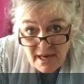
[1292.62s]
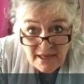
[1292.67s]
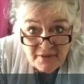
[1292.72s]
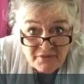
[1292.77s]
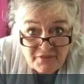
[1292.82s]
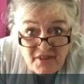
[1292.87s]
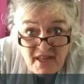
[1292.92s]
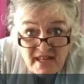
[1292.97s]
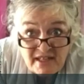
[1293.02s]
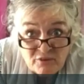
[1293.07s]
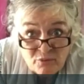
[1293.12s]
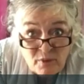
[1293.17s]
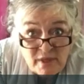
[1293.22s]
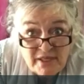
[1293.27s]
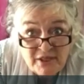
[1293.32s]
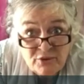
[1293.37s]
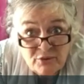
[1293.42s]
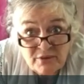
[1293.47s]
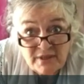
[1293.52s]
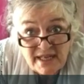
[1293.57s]
and then
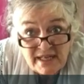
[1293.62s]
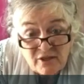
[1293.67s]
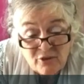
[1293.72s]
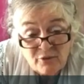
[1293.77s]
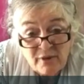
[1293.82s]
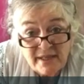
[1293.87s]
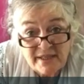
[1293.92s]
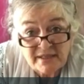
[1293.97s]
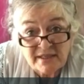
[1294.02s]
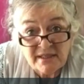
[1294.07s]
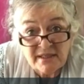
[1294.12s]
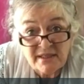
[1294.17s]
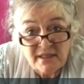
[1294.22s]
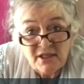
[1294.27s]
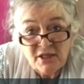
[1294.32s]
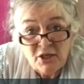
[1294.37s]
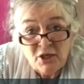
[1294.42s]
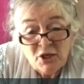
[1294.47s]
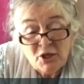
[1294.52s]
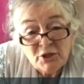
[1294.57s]
when you decorate it,
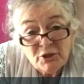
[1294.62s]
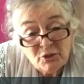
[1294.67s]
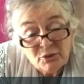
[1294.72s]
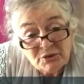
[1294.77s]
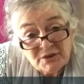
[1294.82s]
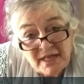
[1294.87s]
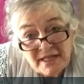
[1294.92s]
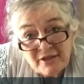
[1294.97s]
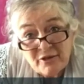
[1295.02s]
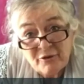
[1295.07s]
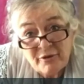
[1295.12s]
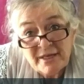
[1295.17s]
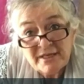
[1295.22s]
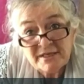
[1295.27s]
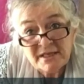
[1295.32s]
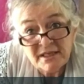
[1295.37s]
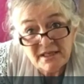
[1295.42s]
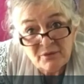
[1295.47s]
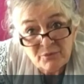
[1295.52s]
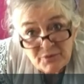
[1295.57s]
you're
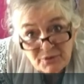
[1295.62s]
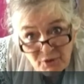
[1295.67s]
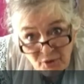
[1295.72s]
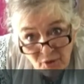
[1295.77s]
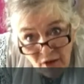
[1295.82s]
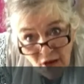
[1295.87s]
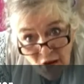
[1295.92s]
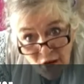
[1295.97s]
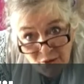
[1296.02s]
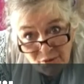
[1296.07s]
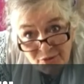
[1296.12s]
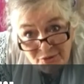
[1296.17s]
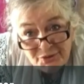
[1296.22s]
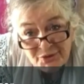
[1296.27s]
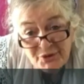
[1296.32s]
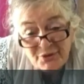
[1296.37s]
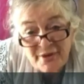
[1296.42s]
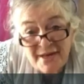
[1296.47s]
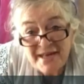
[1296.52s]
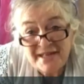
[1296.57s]
decorating it with your own
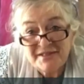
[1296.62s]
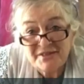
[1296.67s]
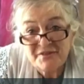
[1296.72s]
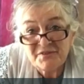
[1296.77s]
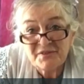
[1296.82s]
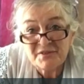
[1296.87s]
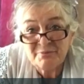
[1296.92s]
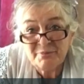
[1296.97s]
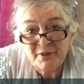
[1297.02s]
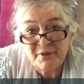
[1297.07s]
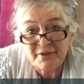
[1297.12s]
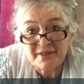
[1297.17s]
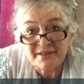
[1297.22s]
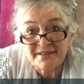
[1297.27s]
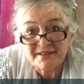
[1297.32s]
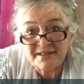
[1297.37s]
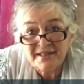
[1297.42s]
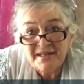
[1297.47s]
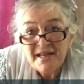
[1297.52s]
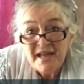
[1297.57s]
creative spirit,
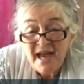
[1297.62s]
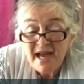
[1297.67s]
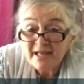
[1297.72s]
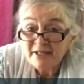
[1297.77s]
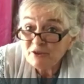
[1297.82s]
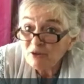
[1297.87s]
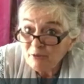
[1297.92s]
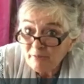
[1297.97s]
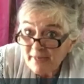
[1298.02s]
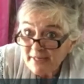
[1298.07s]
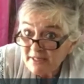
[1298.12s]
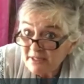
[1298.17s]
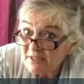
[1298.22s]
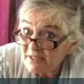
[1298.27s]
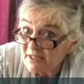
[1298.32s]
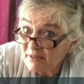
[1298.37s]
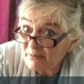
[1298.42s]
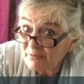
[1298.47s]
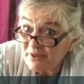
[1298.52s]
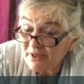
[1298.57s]
and you're making
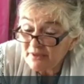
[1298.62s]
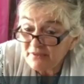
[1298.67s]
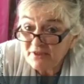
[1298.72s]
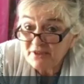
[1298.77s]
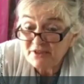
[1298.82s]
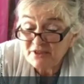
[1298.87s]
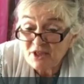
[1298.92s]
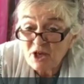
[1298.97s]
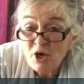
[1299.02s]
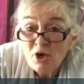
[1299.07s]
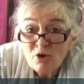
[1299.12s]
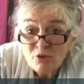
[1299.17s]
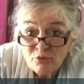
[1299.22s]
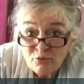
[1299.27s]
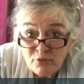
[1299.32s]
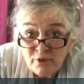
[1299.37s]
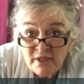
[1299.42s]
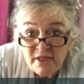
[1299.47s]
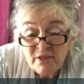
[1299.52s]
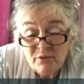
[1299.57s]
something that's
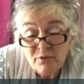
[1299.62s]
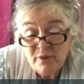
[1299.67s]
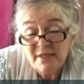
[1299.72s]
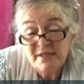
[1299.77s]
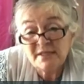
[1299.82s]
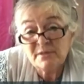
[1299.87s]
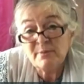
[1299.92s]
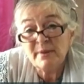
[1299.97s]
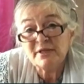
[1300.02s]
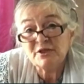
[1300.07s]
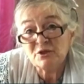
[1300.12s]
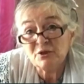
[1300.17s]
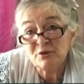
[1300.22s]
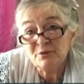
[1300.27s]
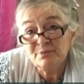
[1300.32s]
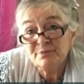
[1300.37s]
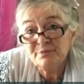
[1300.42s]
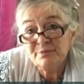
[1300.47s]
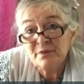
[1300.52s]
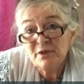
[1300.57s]
really, really special.
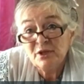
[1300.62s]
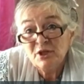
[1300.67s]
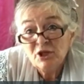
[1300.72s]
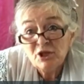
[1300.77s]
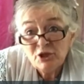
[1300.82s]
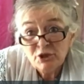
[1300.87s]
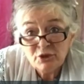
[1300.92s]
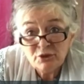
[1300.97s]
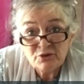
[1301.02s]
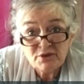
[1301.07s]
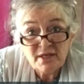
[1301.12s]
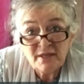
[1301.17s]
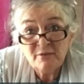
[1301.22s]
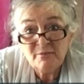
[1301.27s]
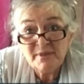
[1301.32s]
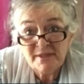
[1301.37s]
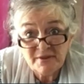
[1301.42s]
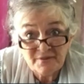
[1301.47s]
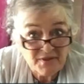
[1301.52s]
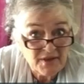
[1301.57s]
You tell
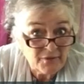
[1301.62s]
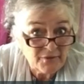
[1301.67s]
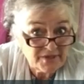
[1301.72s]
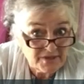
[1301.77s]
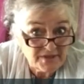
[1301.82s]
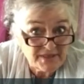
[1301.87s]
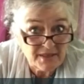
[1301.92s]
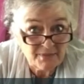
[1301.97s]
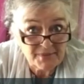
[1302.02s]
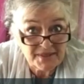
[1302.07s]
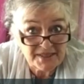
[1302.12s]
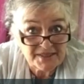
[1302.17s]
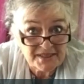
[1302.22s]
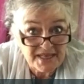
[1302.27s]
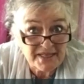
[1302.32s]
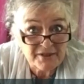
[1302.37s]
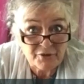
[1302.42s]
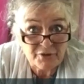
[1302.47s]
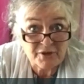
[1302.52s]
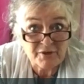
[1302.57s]
me if there isn't something
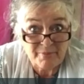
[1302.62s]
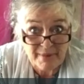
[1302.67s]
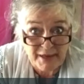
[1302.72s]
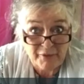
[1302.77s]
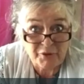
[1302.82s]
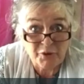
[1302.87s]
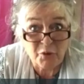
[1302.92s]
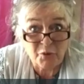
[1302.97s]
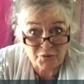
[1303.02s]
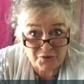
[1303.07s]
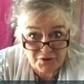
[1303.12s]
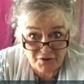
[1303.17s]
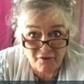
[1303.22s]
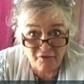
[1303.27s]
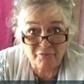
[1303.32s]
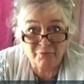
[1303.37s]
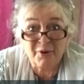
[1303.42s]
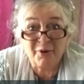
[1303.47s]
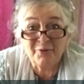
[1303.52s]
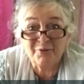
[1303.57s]
sacred about your
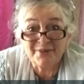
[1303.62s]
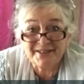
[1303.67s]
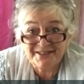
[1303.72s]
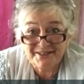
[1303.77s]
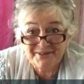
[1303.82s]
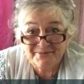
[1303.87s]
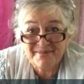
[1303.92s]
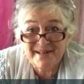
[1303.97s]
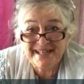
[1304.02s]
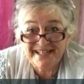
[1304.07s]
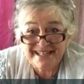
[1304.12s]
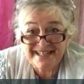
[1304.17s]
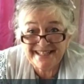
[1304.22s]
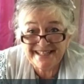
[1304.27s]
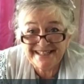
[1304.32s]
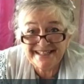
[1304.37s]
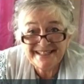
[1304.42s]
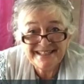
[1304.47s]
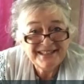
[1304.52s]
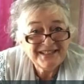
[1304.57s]
soft pot when you make
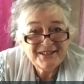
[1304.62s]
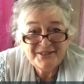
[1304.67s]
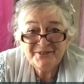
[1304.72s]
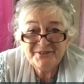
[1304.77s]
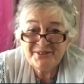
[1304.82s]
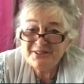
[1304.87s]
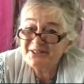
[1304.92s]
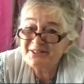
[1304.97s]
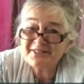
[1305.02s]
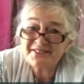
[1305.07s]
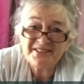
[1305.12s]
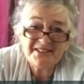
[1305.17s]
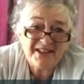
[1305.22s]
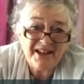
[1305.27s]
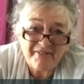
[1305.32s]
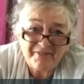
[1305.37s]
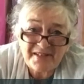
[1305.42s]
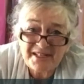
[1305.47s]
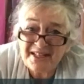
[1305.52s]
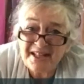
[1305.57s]
it. You just
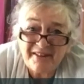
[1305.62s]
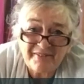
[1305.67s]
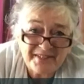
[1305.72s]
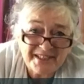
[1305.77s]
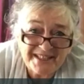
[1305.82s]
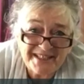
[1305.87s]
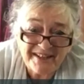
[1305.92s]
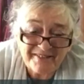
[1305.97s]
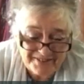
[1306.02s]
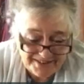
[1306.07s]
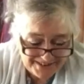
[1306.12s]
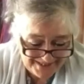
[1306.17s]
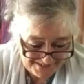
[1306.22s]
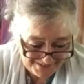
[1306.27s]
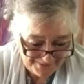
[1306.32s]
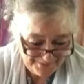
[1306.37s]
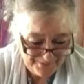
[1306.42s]
love it, love it, love it.